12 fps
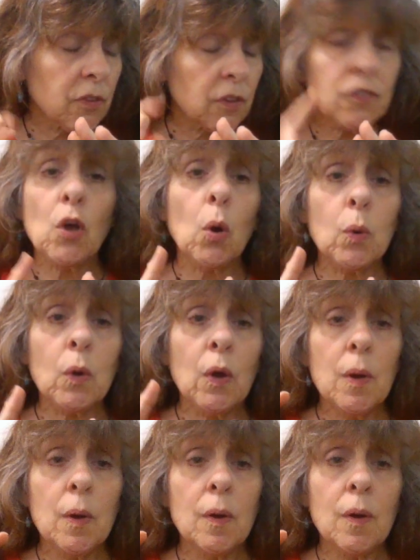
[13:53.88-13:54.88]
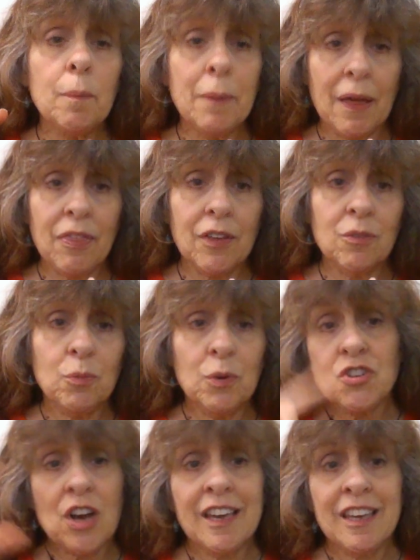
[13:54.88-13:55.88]
soak method,
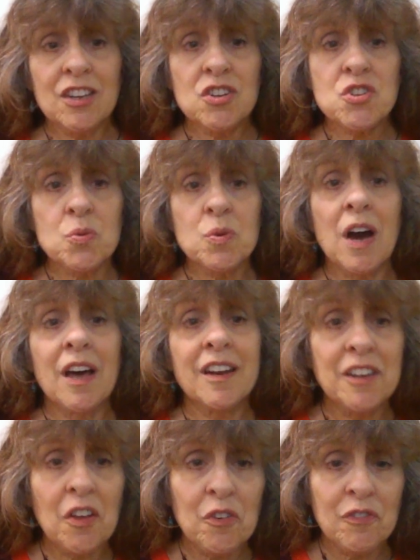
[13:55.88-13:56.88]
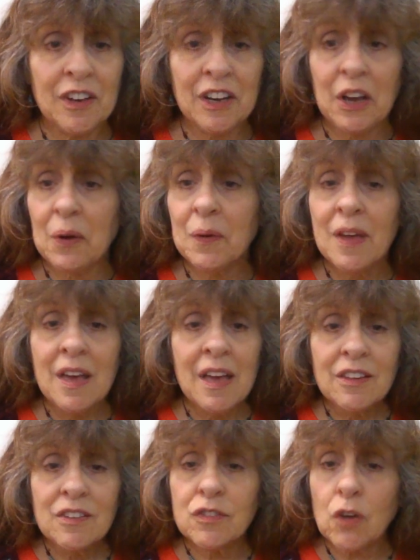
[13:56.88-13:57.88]
which I get into on another video,
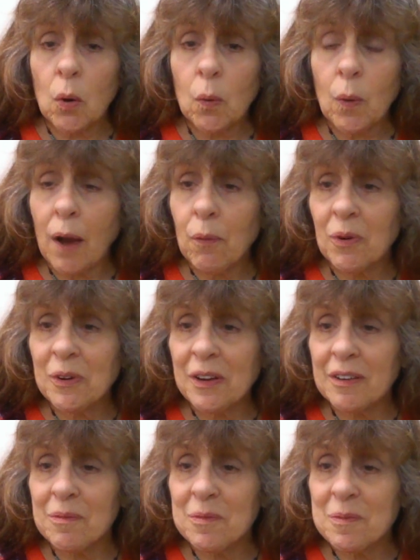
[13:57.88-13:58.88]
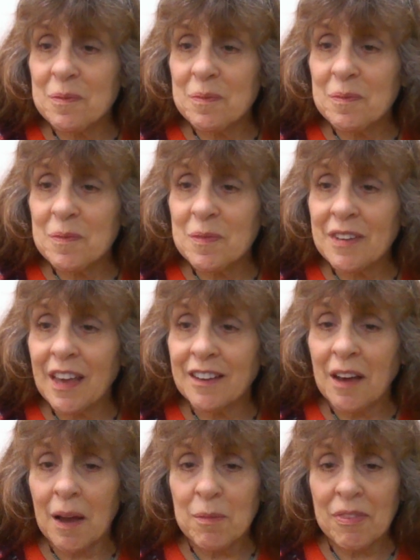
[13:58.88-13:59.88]
so I won't take
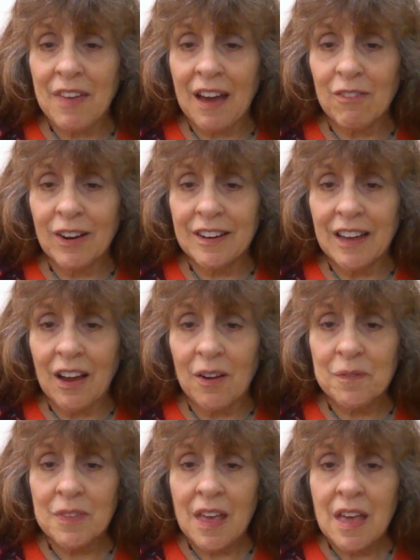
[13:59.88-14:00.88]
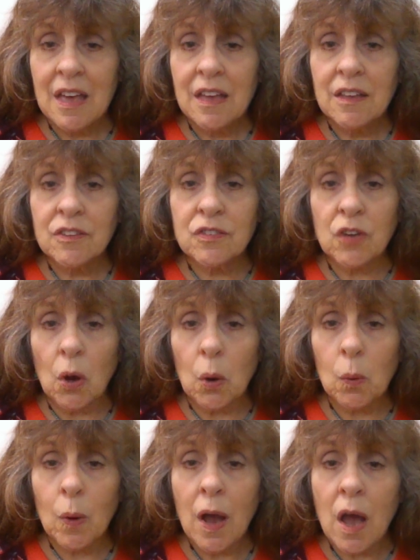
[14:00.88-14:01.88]
time with that right now.
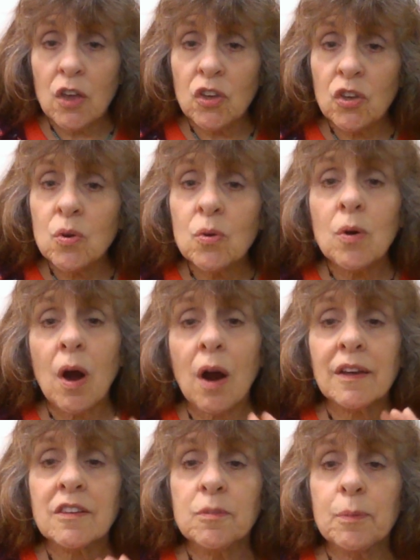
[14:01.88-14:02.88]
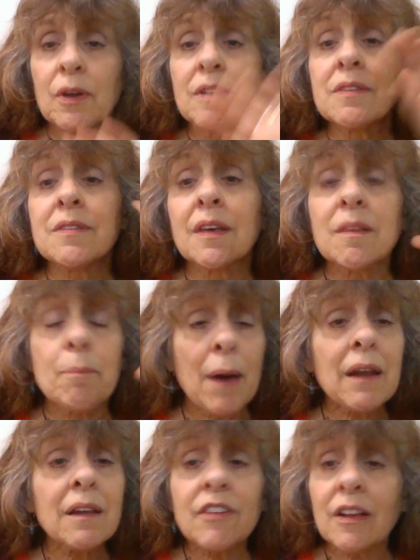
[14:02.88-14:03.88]
So you are experiencing the
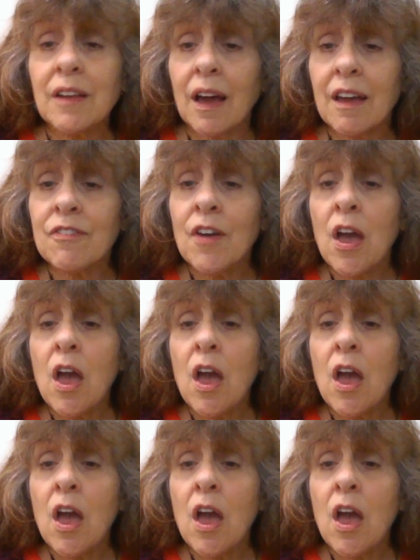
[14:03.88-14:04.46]
battle of your life